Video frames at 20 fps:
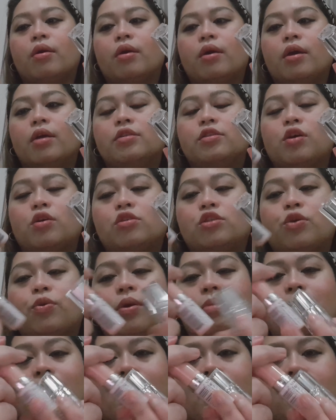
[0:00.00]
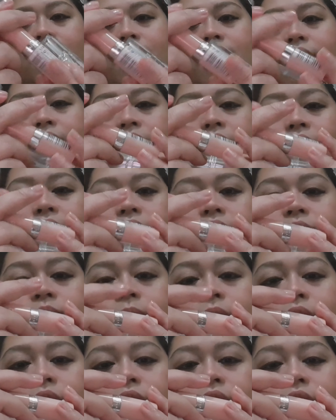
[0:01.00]
it's also Rimmel, I think Kate's
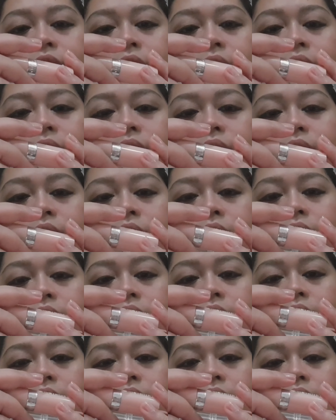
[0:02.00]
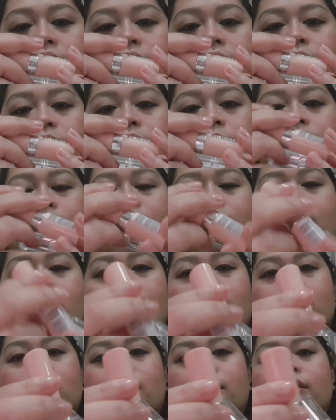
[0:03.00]
product. Yeah, Rimmel
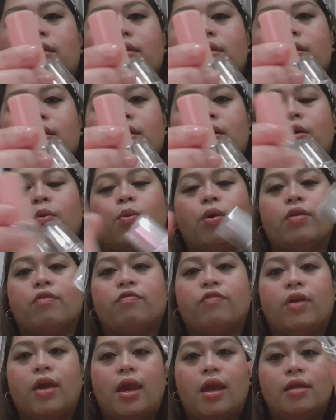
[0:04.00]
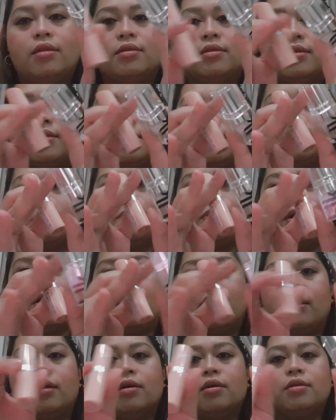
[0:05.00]
London, one of Kate's
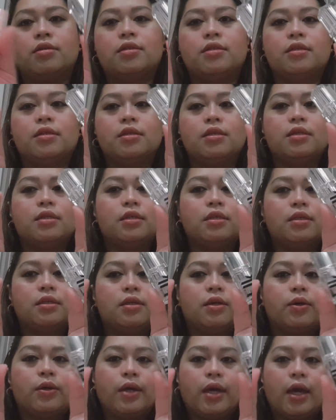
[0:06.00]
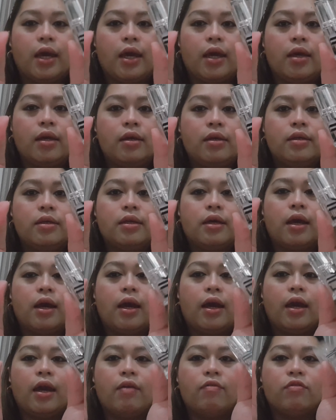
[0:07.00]
products. Okay,
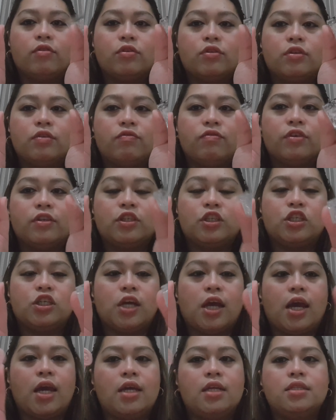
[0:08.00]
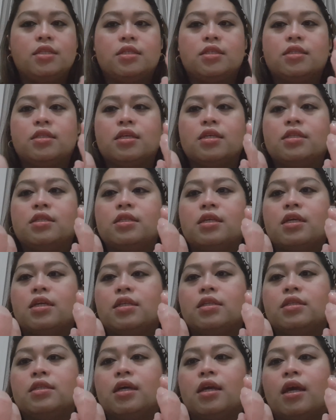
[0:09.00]
I have two different shades. This
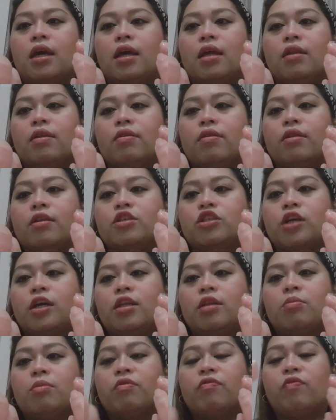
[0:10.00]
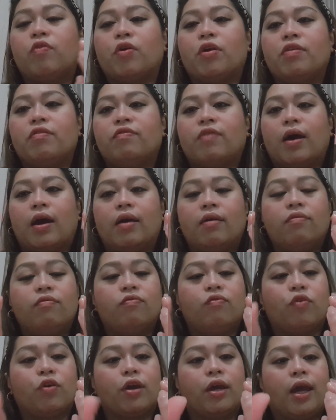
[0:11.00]
is in shade number 45
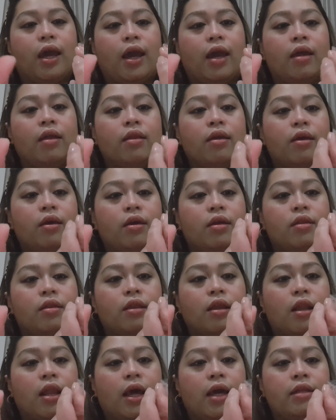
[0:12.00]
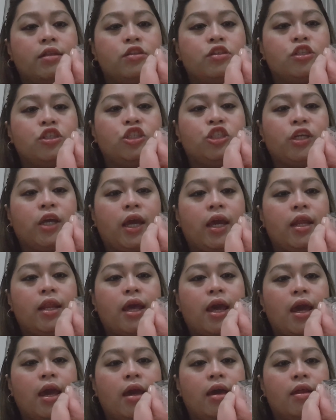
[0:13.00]
for Kate, the lighter shade,
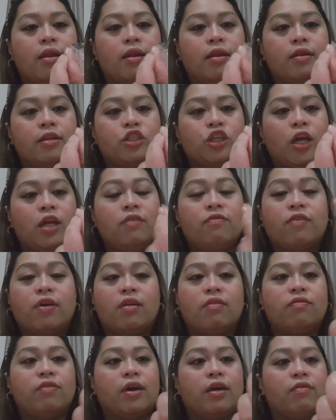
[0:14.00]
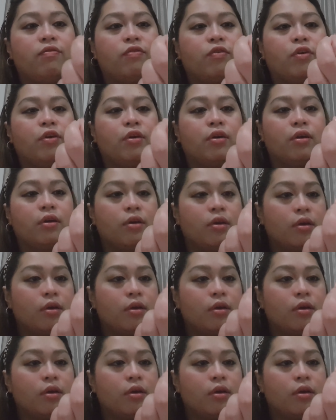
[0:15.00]
and shade Velvet for